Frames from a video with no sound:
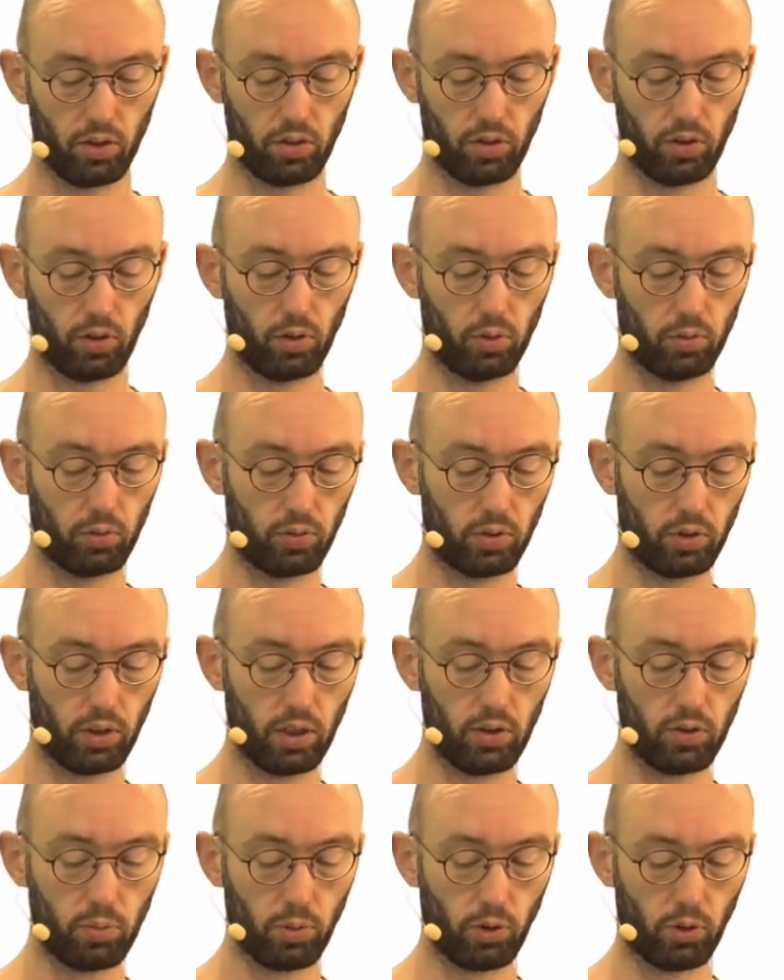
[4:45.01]
So
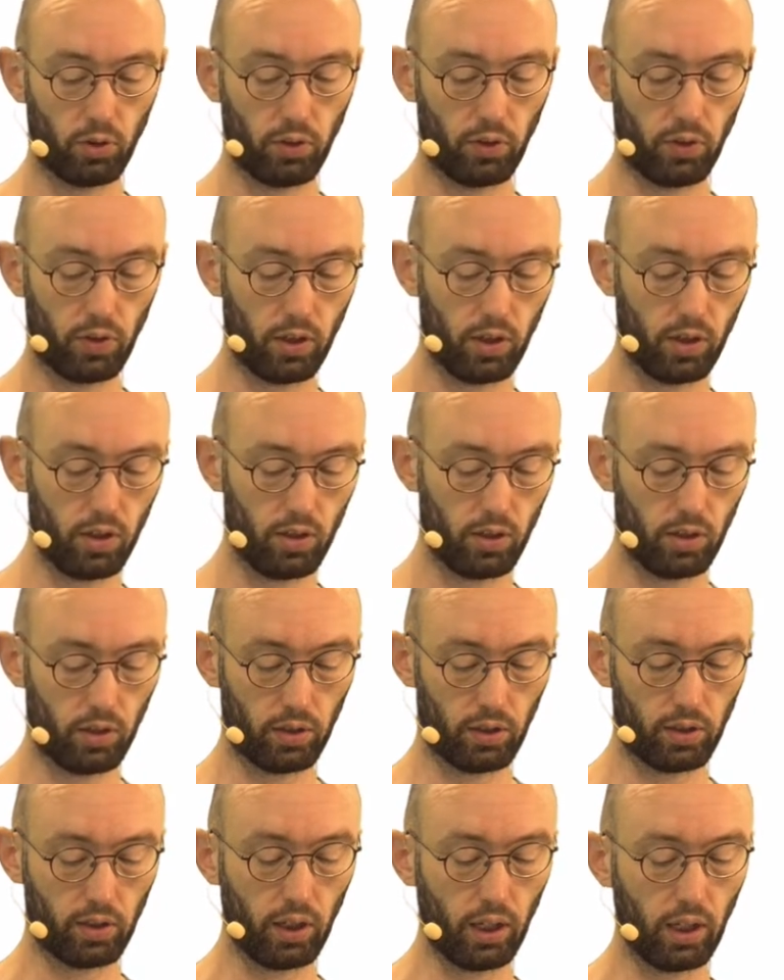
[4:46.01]
these points here in
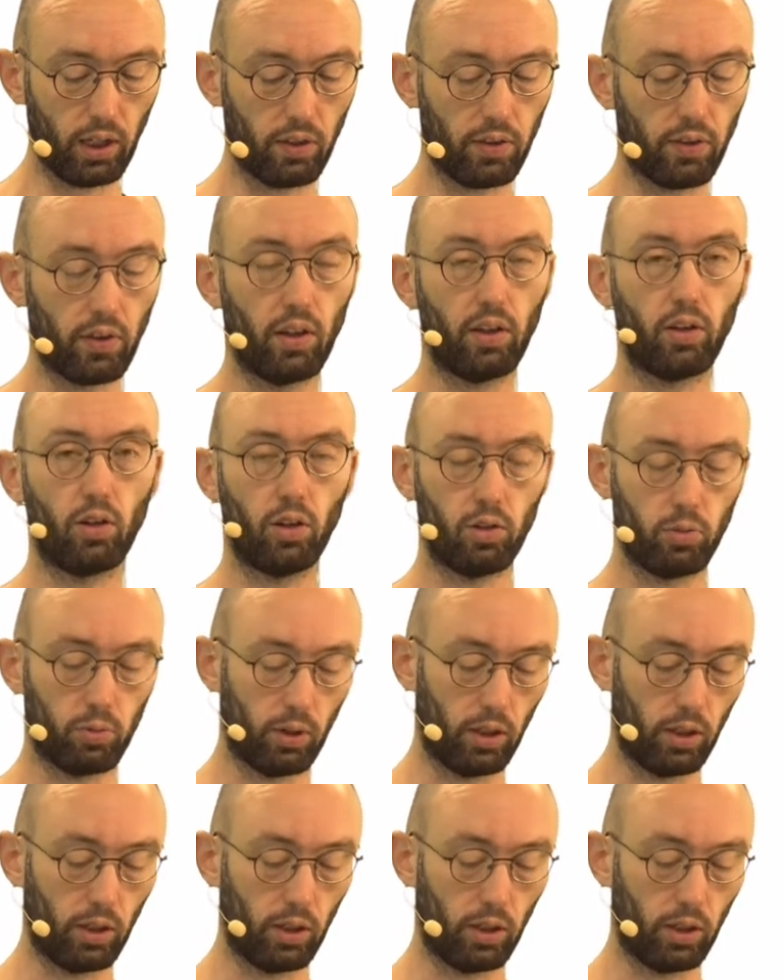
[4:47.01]
the tails are not